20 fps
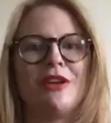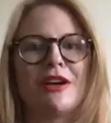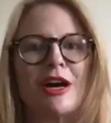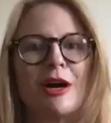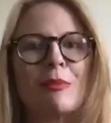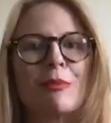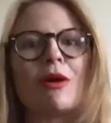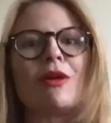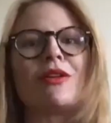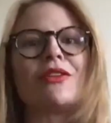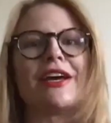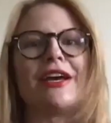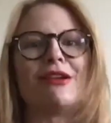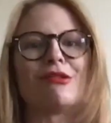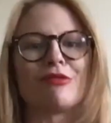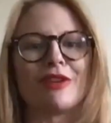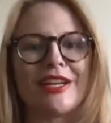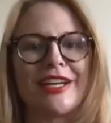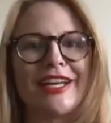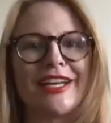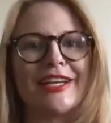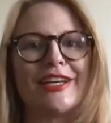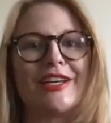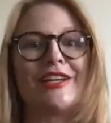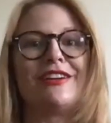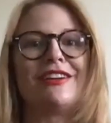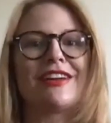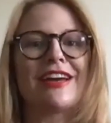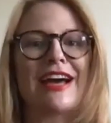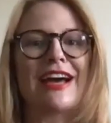up all night reading
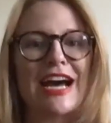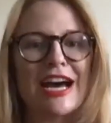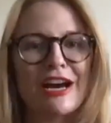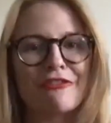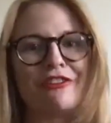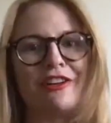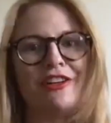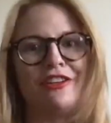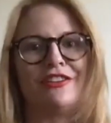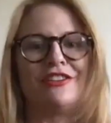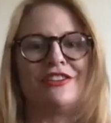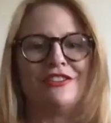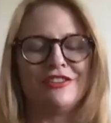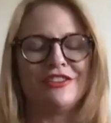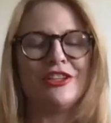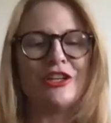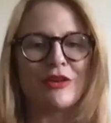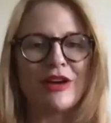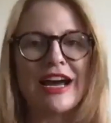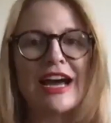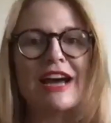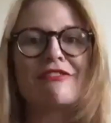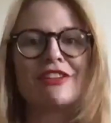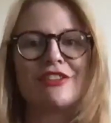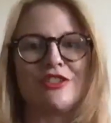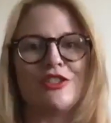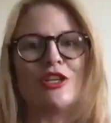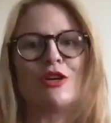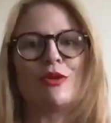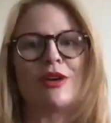it, having
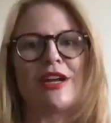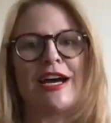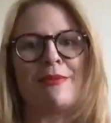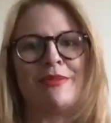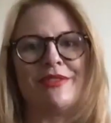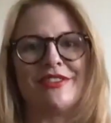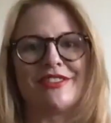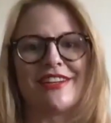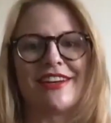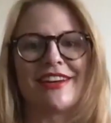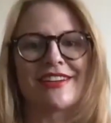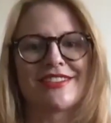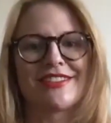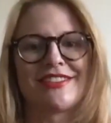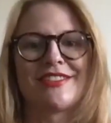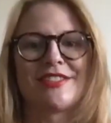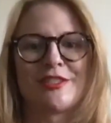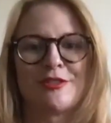to know what happens next.